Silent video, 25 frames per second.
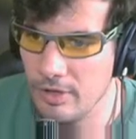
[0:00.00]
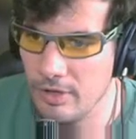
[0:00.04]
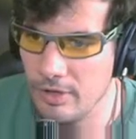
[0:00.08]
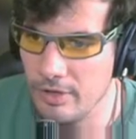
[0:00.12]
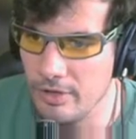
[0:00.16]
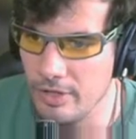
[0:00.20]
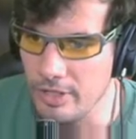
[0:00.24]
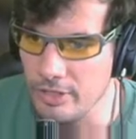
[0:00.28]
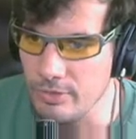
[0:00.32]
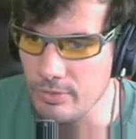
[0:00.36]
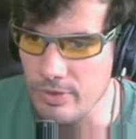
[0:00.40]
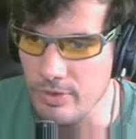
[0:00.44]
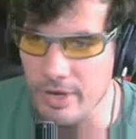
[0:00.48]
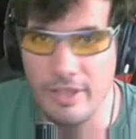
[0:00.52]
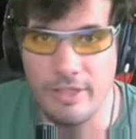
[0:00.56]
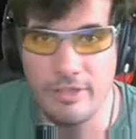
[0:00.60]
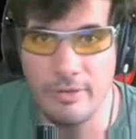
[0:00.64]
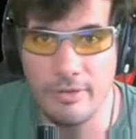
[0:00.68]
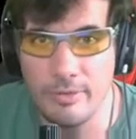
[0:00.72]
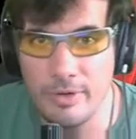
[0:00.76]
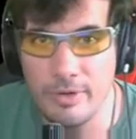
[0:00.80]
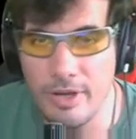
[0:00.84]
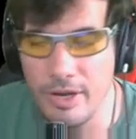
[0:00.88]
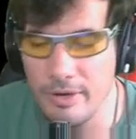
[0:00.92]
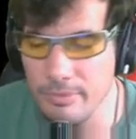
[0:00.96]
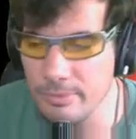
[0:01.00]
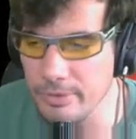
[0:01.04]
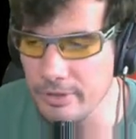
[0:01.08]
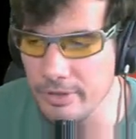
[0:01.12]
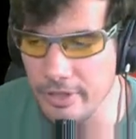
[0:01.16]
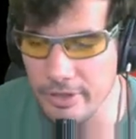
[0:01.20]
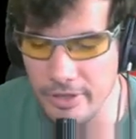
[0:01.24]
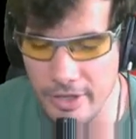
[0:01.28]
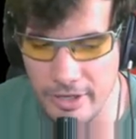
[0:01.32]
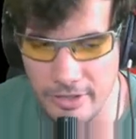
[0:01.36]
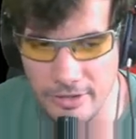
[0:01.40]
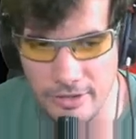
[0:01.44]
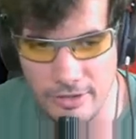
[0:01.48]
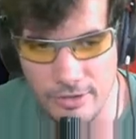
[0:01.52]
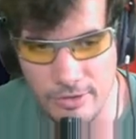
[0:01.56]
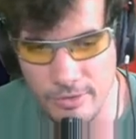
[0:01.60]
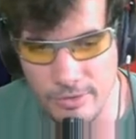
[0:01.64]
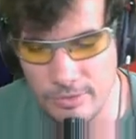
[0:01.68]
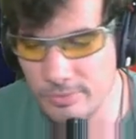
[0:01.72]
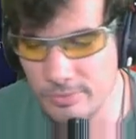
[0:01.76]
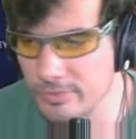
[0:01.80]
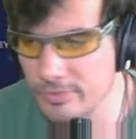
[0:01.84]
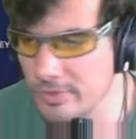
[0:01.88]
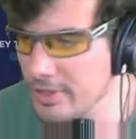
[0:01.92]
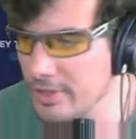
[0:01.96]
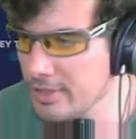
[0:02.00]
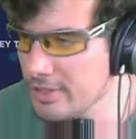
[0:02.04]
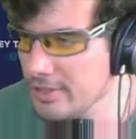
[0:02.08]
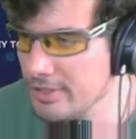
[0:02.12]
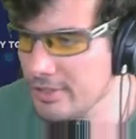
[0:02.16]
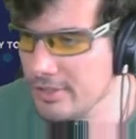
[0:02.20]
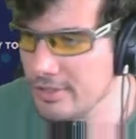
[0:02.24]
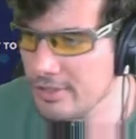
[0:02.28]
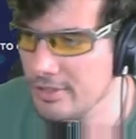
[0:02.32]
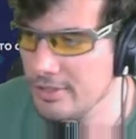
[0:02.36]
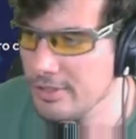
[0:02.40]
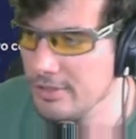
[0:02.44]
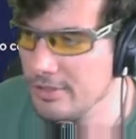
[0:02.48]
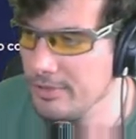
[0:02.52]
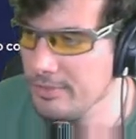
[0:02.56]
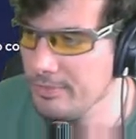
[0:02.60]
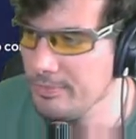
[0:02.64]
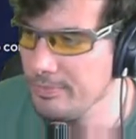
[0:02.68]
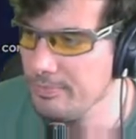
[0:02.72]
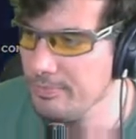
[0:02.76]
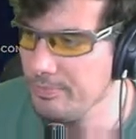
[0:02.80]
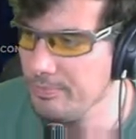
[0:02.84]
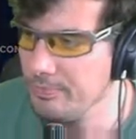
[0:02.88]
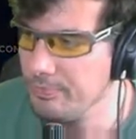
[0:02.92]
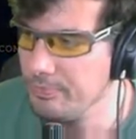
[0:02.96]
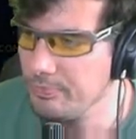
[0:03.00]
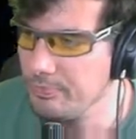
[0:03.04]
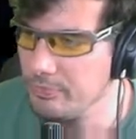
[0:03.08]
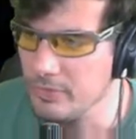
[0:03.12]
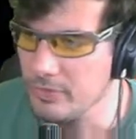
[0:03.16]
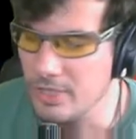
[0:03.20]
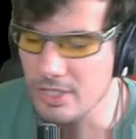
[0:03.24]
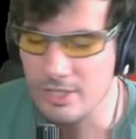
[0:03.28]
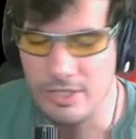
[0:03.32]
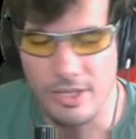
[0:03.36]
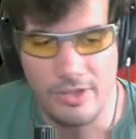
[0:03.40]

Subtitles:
This one I really like too, because I